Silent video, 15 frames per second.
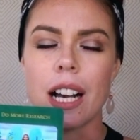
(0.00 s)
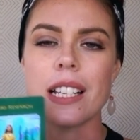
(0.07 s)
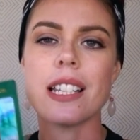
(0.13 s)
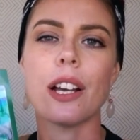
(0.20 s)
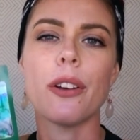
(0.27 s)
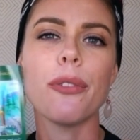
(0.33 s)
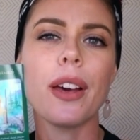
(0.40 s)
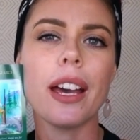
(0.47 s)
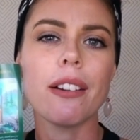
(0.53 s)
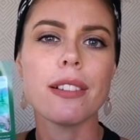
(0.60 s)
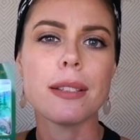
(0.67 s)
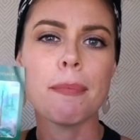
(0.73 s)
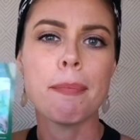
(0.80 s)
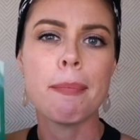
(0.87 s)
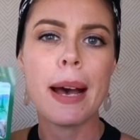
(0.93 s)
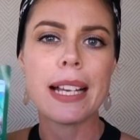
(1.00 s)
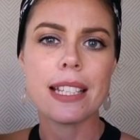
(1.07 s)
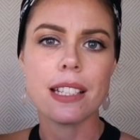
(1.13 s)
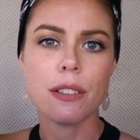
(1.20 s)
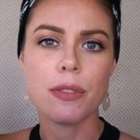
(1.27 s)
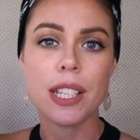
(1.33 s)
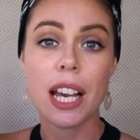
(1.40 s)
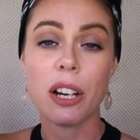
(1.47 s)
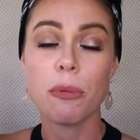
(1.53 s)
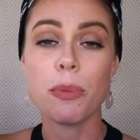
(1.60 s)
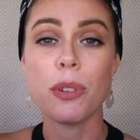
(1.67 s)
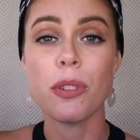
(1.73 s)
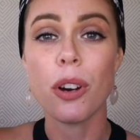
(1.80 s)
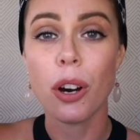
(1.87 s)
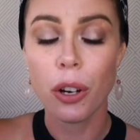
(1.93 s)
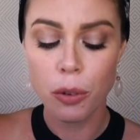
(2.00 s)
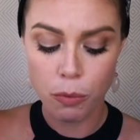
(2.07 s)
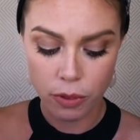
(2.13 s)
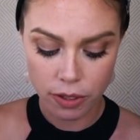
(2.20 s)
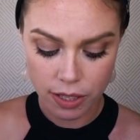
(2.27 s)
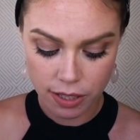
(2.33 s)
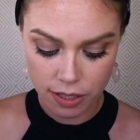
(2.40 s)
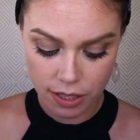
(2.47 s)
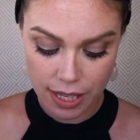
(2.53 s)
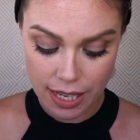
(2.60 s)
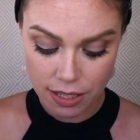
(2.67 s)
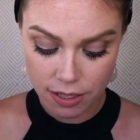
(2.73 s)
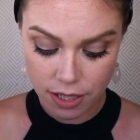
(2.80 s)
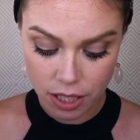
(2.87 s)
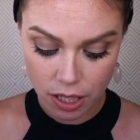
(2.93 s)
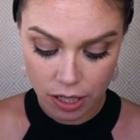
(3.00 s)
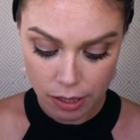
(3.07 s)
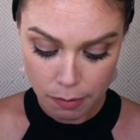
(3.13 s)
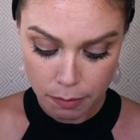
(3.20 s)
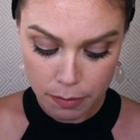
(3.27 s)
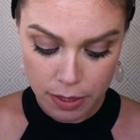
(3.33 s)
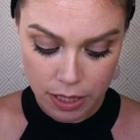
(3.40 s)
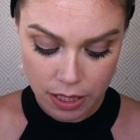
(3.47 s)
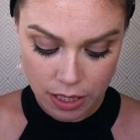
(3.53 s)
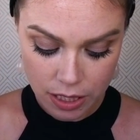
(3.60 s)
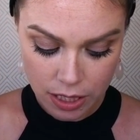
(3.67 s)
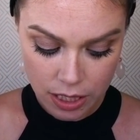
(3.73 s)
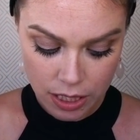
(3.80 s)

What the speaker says: Self-care is massive to help you cope with these times.